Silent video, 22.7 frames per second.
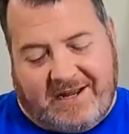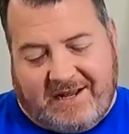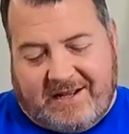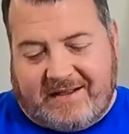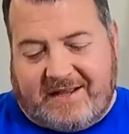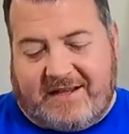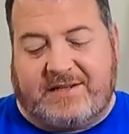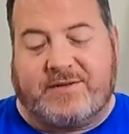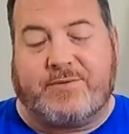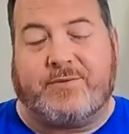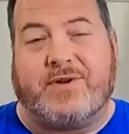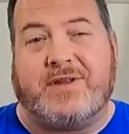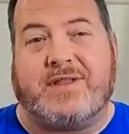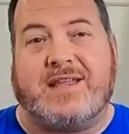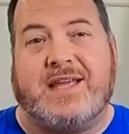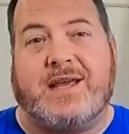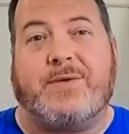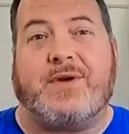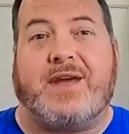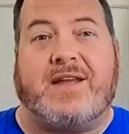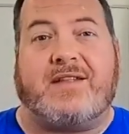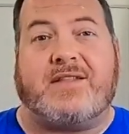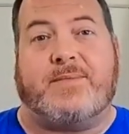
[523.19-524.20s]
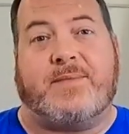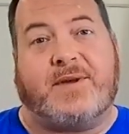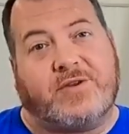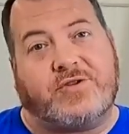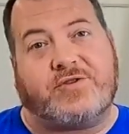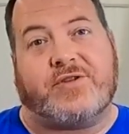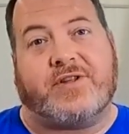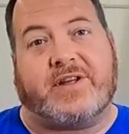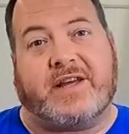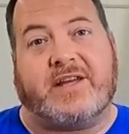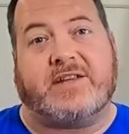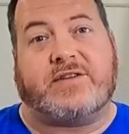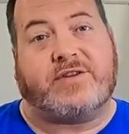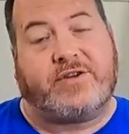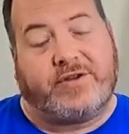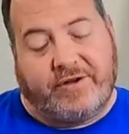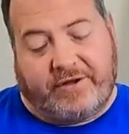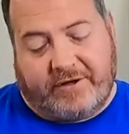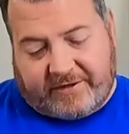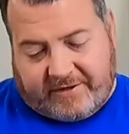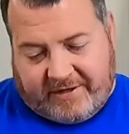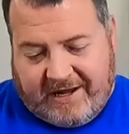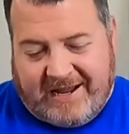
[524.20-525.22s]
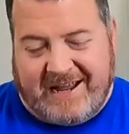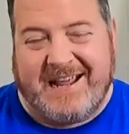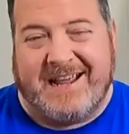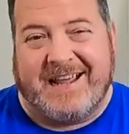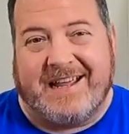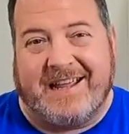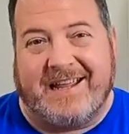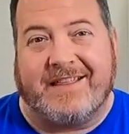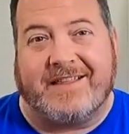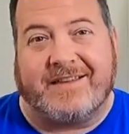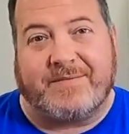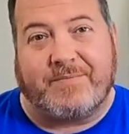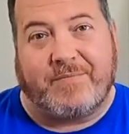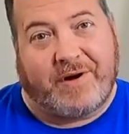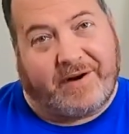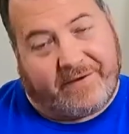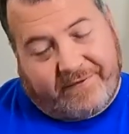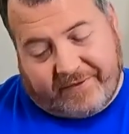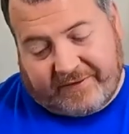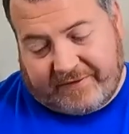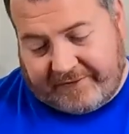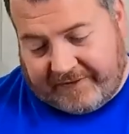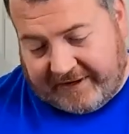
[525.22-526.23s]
That's the one thing you have to make sure that gets cooked in this breakfast